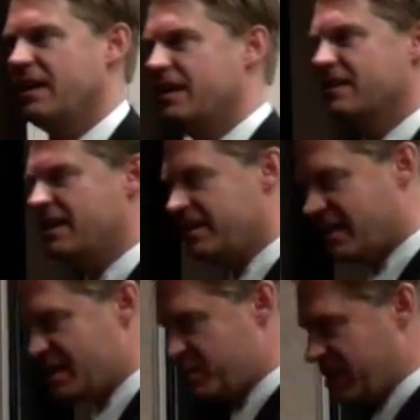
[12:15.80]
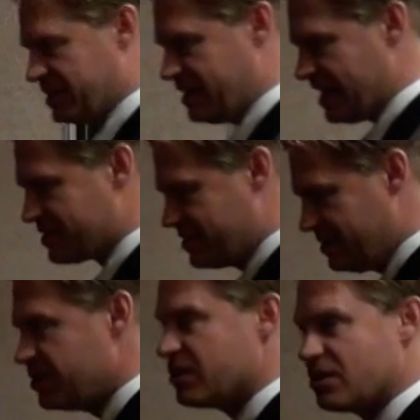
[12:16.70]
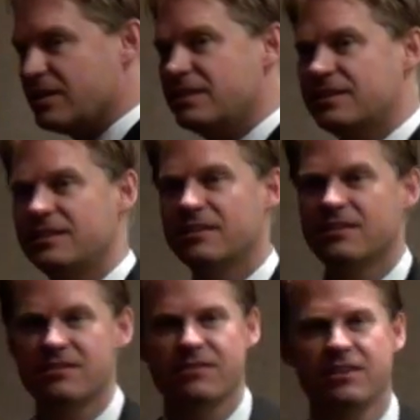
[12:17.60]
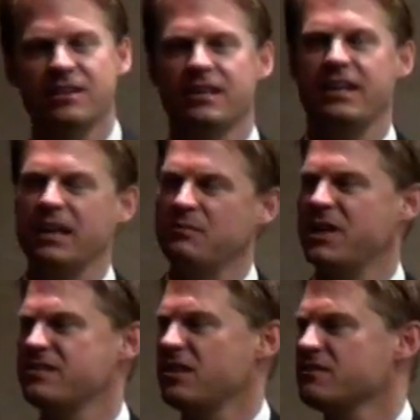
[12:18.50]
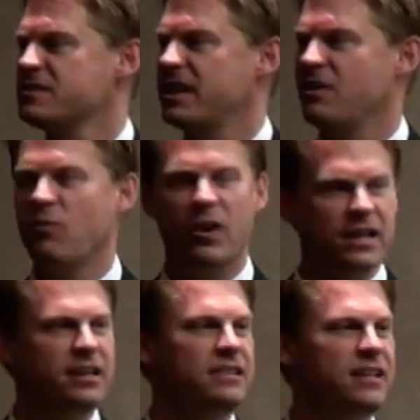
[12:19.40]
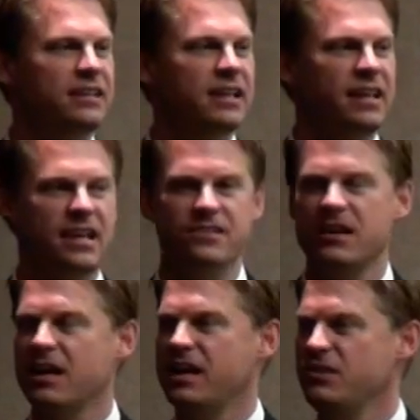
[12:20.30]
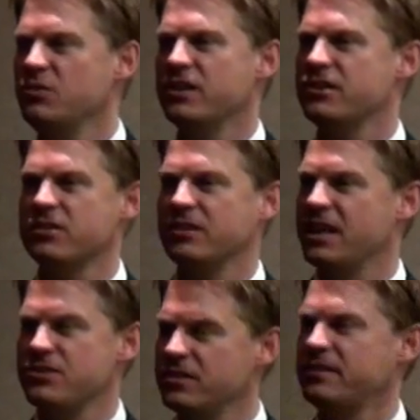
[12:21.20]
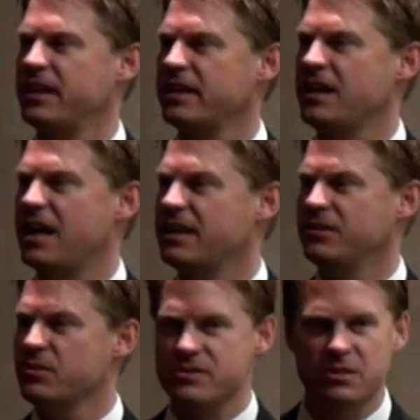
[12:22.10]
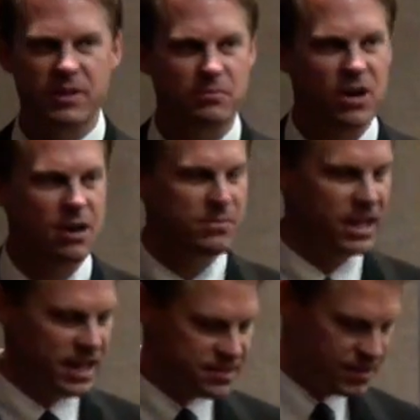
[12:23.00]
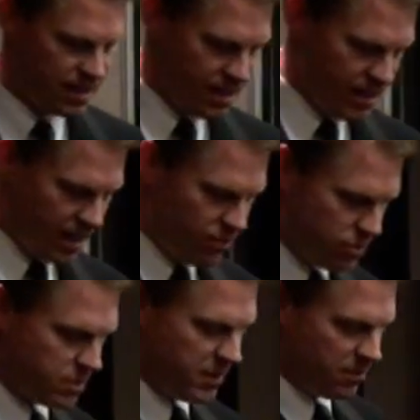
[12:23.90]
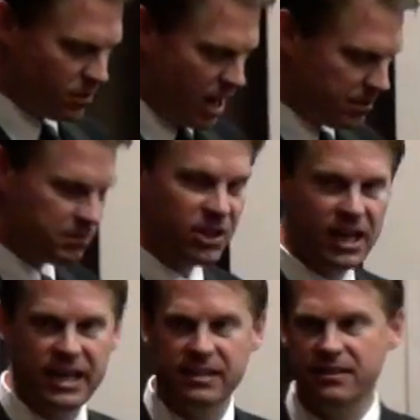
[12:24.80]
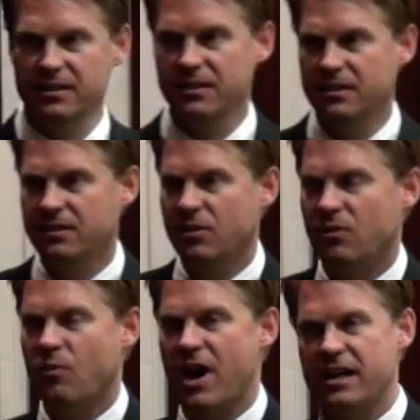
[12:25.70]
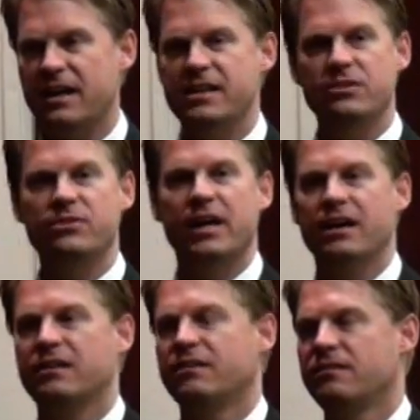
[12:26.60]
And then I spend the next year kicking myself saying, why did I take that case on? I knew initially I shouldn't take it on. I knew it was going to be a problem case. I knew it was going to be a problem client. Why did I do that?